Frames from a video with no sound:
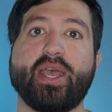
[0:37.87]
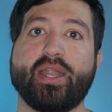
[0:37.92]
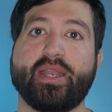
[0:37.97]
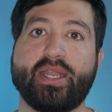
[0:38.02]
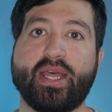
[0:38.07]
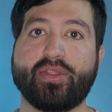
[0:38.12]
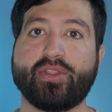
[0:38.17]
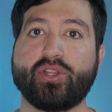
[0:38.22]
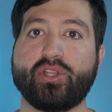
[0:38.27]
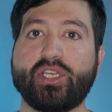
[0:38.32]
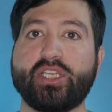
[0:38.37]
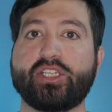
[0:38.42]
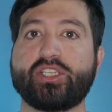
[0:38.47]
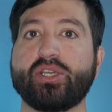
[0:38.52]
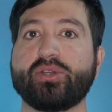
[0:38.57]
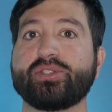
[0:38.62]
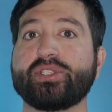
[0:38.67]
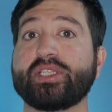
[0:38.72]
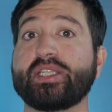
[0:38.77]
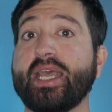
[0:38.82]
Now the leak
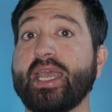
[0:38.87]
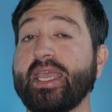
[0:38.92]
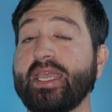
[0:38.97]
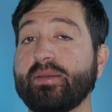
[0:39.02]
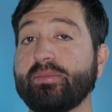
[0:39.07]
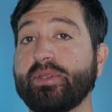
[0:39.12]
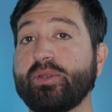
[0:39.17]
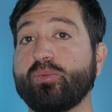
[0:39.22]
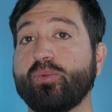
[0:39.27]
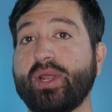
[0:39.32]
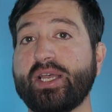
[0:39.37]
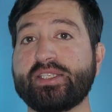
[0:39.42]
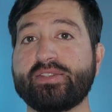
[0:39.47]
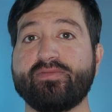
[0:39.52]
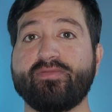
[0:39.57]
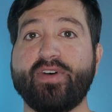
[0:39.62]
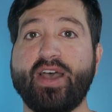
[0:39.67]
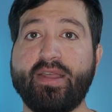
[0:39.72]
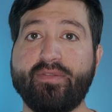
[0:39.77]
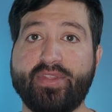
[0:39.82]
shows that the AMD
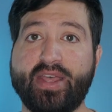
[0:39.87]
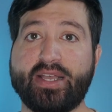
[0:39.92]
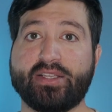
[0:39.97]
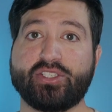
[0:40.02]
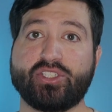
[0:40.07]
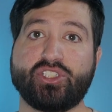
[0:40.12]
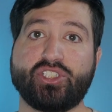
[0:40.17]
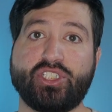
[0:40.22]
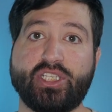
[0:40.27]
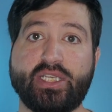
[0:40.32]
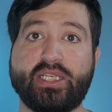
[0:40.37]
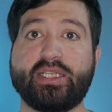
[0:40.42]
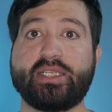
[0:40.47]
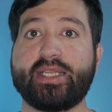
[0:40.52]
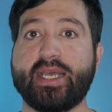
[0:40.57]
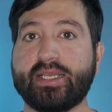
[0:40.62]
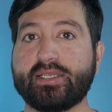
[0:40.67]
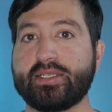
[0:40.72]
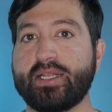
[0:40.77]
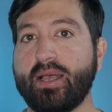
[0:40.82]
Ryzen 5000G
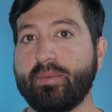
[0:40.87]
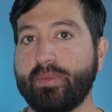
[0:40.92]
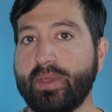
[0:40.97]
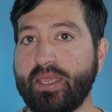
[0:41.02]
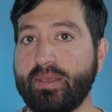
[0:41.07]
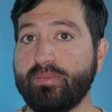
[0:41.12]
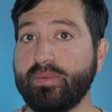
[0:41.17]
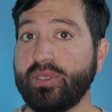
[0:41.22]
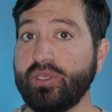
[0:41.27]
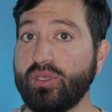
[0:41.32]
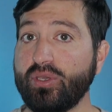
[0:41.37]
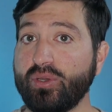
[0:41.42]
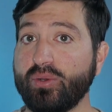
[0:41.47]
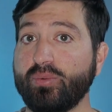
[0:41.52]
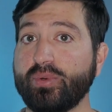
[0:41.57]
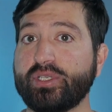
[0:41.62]
desktop APU,